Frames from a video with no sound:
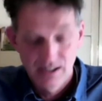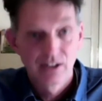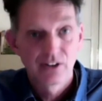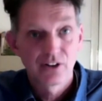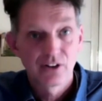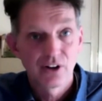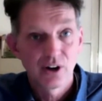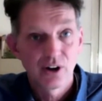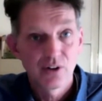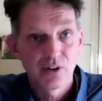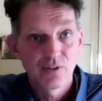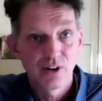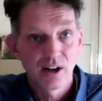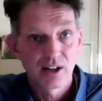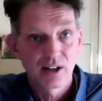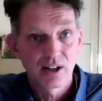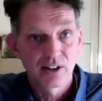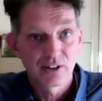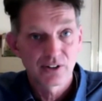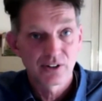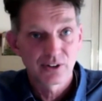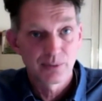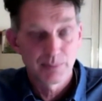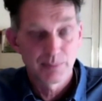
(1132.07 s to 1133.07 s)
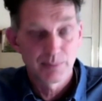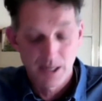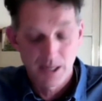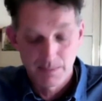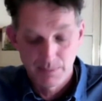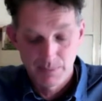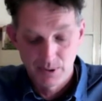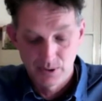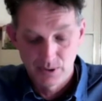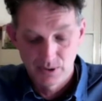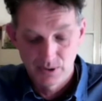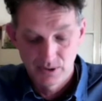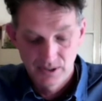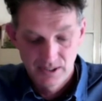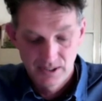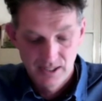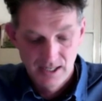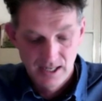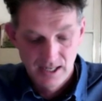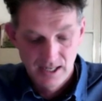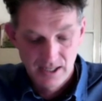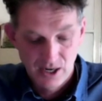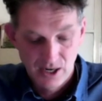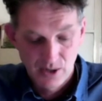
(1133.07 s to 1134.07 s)
no violence to people
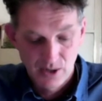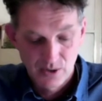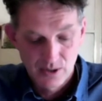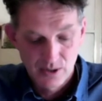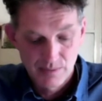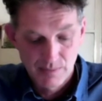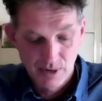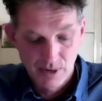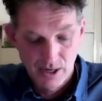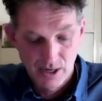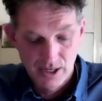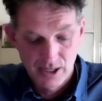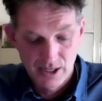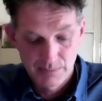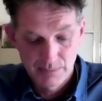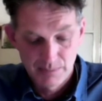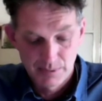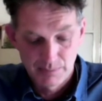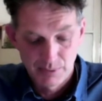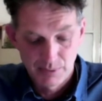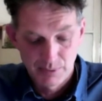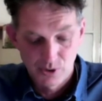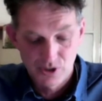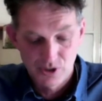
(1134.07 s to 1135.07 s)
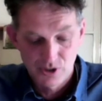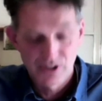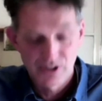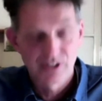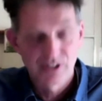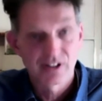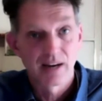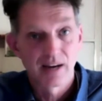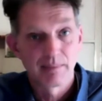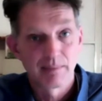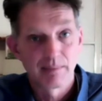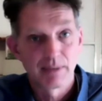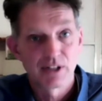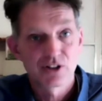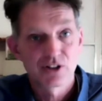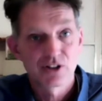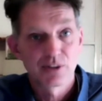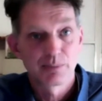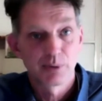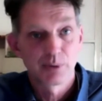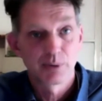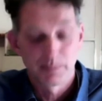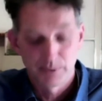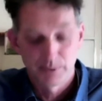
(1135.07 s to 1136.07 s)
and only minor proportionate damage to
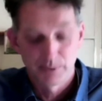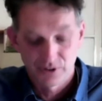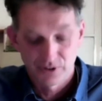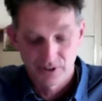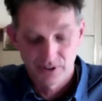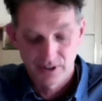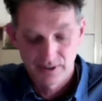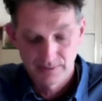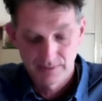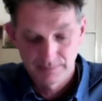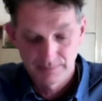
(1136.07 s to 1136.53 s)
property.